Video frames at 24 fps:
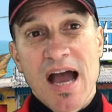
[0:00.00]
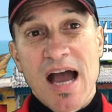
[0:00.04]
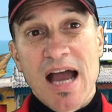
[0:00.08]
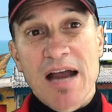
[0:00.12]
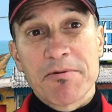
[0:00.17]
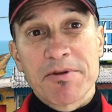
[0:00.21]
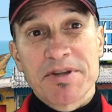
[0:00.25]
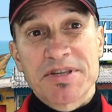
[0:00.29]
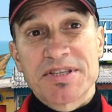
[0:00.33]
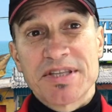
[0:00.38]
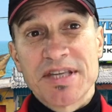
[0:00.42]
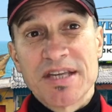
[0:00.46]

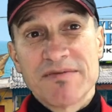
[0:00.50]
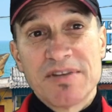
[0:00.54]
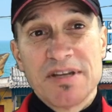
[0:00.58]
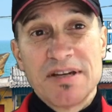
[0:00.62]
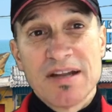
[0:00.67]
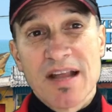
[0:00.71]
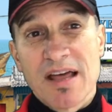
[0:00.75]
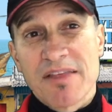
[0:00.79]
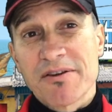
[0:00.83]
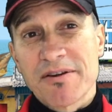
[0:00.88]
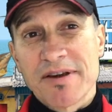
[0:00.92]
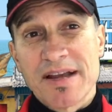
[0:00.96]
received
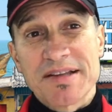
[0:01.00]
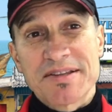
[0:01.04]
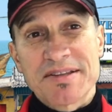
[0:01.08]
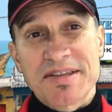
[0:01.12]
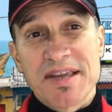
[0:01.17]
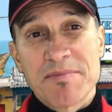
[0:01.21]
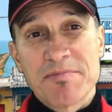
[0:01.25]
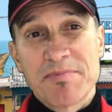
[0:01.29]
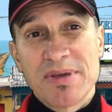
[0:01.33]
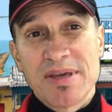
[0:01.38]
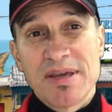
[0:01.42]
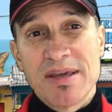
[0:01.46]
another
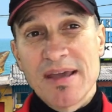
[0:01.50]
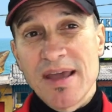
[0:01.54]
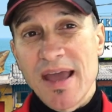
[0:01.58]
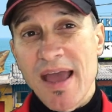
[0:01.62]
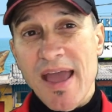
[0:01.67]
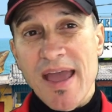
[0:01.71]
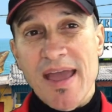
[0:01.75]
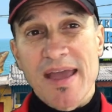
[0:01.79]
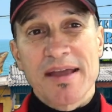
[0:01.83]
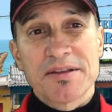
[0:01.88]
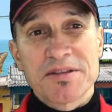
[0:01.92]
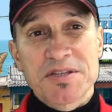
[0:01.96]
SMB
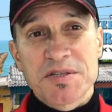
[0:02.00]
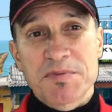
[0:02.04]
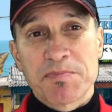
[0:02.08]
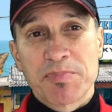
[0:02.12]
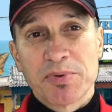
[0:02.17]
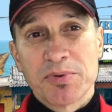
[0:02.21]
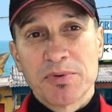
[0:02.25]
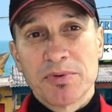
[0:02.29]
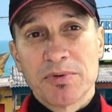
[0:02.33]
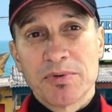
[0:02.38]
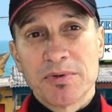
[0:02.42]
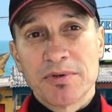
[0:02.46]
and
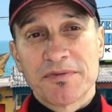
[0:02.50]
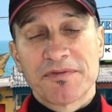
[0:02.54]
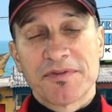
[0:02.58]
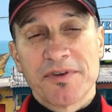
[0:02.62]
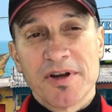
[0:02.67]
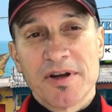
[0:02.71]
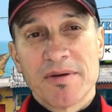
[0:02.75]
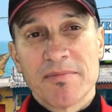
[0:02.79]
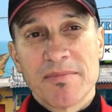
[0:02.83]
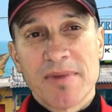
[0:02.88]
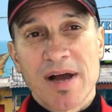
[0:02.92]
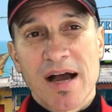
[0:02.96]
spool
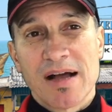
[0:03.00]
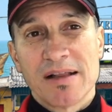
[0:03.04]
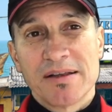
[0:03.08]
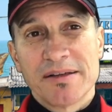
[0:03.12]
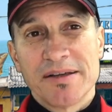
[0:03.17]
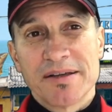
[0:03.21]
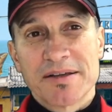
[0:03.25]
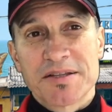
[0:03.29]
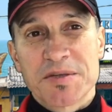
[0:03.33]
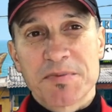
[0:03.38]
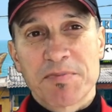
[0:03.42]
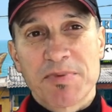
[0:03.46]
from
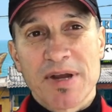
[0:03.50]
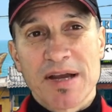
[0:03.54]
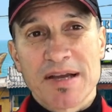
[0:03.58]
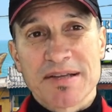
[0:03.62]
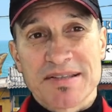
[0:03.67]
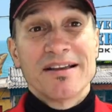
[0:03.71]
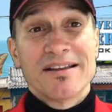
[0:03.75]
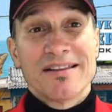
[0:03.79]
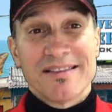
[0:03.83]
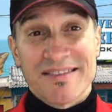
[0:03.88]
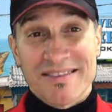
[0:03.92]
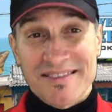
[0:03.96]

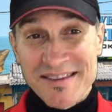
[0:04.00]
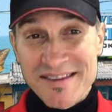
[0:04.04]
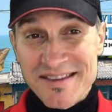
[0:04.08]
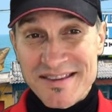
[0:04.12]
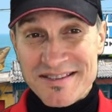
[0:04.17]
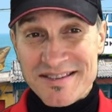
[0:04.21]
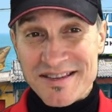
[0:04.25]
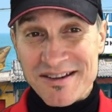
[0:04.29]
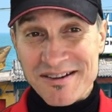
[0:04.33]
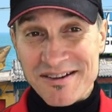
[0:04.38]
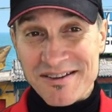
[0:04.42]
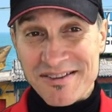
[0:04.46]
AliExpress.
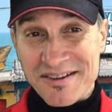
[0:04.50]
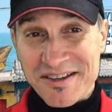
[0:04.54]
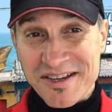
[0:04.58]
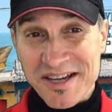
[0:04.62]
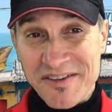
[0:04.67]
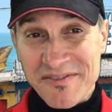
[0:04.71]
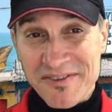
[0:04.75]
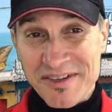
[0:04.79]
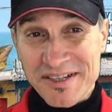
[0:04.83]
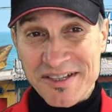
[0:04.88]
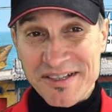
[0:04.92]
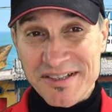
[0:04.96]
These are the
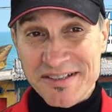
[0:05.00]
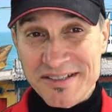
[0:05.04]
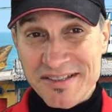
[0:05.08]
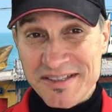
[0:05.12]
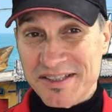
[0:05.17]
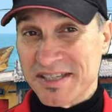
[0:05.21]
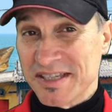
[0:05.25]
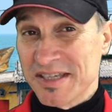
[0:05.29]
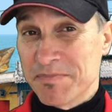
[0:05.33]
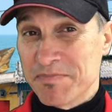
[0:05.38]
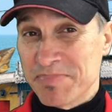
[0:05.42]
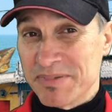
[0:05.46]
coveted
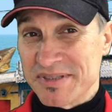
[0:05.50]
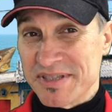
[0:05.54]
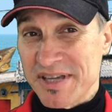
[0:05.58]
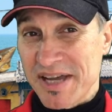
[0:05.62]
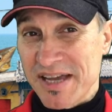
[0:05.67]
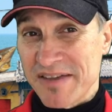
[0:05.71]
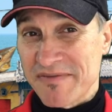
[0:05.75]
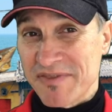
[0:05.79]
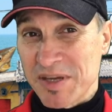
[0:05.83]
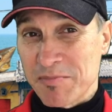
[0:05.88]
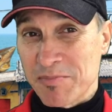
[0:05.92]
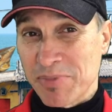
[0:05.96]
Keep
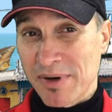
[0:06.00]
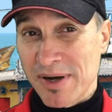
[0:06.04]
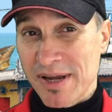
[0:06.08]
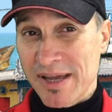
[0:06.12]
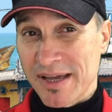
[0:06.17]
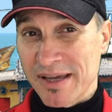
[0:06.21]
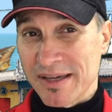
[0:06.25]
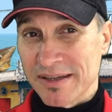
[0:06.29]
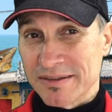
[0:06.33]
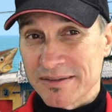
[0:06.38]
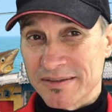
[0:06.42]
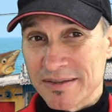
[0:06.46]
Diving
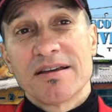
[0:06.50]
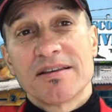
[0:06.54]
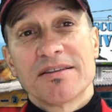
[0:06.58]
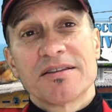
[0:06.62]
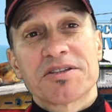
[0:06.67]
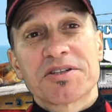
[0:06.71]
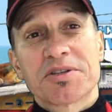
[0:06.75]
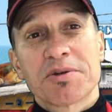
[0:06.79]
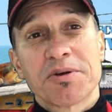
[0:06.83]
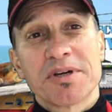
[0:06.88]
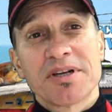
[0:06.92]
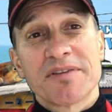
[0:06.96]
brand.
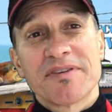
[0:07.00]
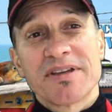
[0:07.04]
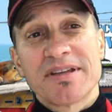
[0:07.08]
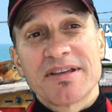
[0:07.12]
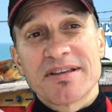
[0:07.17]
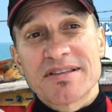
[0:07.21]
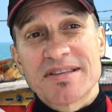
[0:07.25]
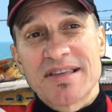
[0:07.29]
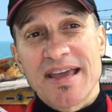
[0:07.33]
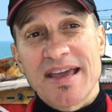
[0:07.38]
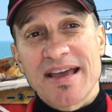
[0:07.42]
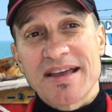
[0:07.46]
The short of it
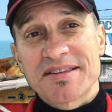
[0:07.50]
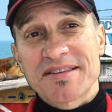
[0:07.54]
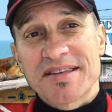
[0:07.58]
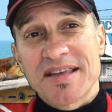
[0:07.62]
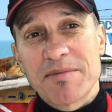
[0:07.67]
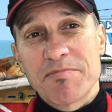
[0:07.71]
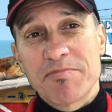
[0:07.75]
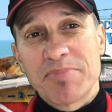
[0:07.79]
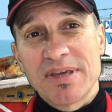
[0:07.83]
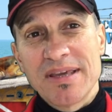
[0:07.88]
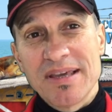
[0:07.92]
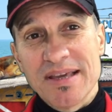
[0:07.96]
is the
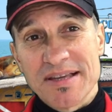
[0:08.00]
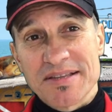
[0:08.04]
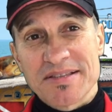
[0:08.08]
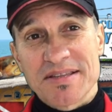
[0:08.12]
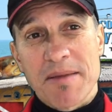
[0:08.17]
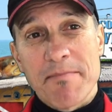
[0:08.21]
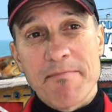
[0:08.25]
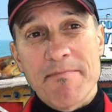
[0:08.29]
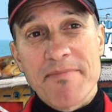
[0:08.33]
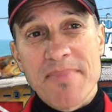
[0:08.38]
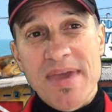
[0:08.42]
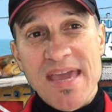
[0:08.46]
SMB is
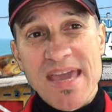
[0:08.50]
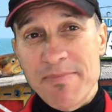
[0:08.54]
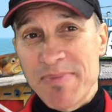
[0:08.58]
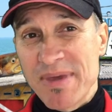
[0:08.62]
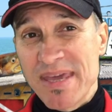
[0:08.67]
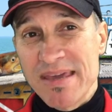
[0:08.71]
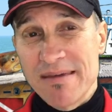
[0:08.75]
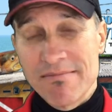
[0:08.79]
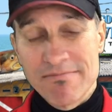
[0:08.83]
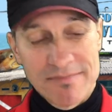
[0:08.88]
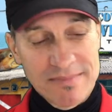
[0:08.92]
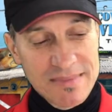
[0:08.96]
a
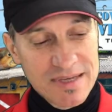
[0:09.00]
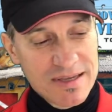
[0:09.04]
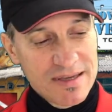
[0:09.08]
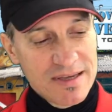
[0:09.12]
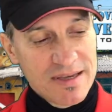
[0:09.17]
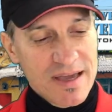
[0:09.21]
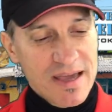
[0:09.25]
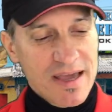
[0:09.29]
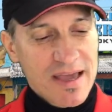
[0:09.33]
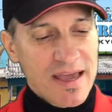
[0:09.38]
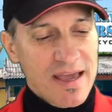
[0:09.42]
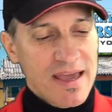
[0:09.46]
maybe,
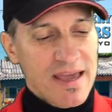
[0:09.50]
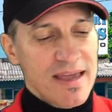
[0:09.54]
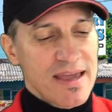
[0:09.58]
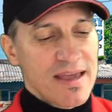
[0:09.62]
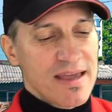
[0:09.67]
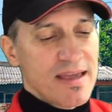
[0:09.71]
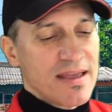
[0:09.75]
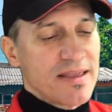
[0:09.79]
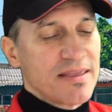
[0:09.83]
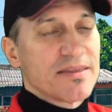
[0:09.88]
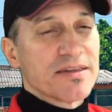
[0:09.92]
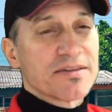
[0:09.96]

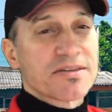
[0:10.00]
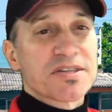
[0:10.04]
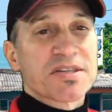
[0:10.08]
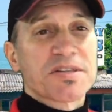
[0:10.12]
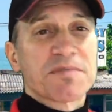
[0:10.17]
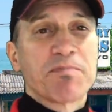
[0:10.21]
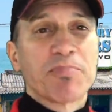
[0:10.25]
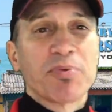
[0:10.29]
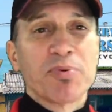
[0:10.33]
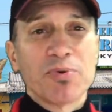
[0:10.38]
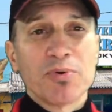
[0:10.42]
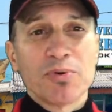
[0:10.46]
and the
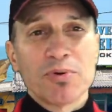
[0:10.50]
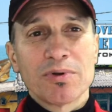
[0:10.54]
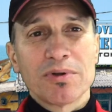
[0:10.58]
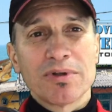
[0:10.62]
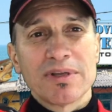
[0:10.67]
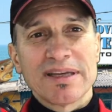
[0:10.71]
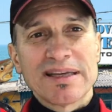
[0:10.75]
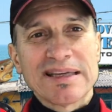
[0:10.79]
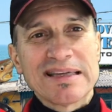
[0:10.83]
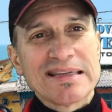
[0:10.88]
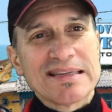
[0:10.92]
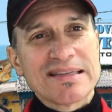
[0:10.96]

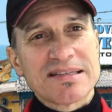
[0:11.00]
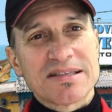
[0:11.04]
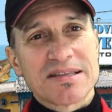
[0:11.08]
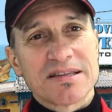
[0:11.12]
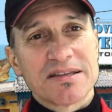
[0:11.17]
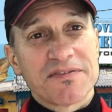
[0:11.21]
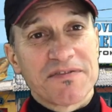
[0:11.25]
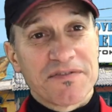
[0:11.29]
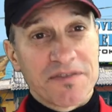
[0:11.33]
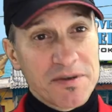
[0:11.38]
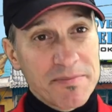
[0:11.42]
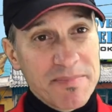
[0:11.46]
spool is
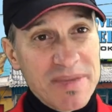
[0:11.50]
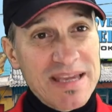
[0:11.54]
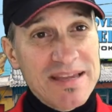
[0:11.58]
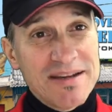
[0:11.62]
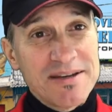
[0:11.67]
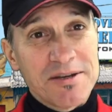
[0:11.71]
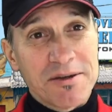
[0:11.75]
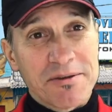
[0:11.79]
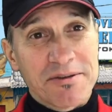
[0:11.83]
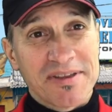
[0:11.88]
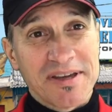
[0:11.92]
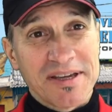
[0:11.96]
a, for me,
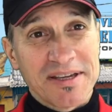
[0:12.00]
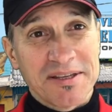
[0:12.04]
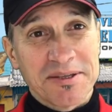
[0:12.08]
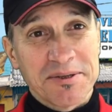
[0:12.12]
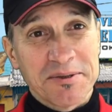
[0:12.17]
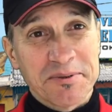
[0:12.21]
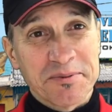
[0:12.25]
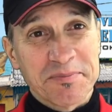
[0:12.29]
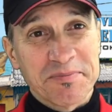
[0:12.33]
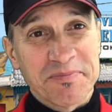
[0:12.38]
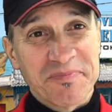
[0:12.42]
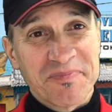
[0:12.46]
no thank
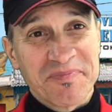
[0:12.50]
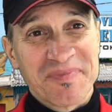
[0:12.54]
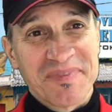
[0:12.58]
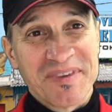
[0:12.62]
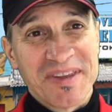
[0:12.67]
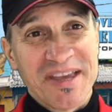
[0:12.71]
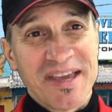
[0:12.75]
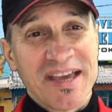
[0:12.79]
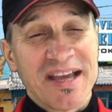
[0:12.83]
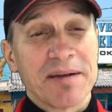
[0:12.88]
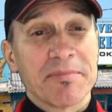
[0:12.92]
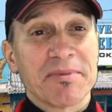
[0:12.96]
you.
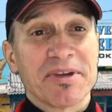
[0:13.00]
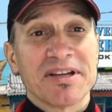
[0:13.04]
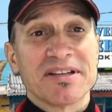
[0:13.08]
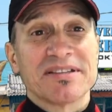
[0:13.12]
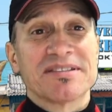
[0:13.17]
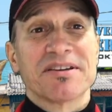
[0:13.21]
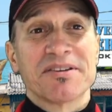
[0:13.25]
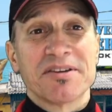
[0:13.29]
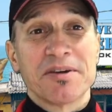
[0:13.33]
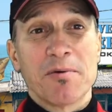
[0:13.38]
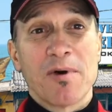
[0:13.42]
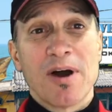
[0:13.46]
And I'm gonna
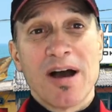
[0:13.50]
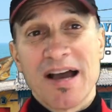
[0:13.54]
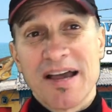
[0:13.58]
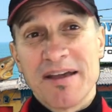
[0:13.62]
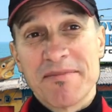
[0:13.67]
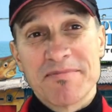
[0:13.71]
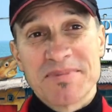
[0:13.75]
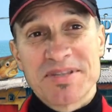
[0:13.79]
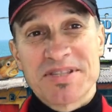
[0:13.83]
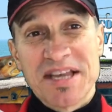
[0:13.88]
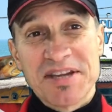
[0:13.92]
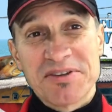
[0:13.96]
tell you why.
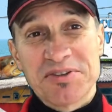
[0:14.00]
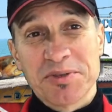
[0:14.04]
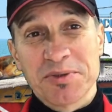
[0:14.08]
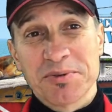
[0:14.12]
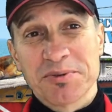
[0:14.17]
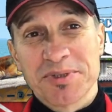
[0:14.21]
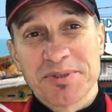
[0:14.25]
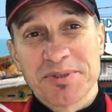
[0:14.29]
Stay tuned.